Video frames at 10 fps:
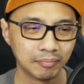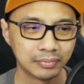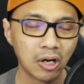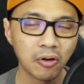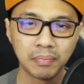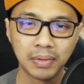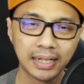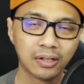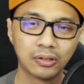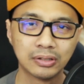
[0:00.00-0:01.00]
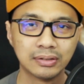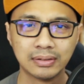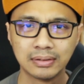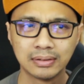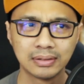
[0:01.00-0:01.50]
now I'm playing it on
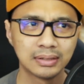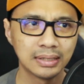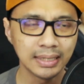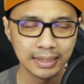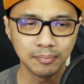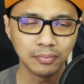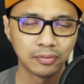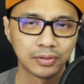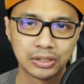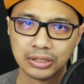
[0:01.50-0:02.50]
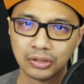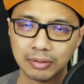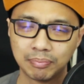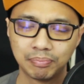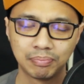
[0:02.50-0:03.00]
Steam, which is on the
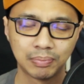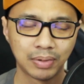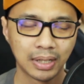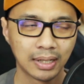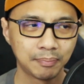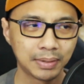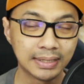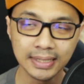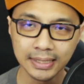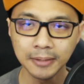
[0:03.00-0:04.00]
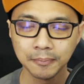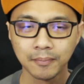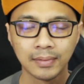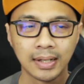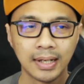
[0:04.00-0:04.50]
uh, PC,
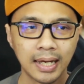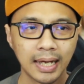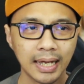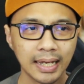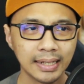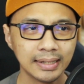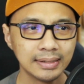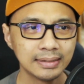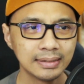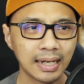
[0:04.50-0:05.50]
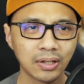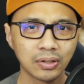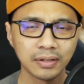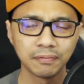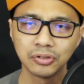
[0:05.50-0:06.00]
and I got
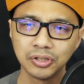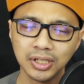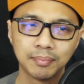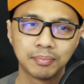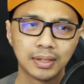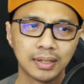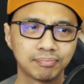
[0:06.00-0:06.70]
it for cheap. A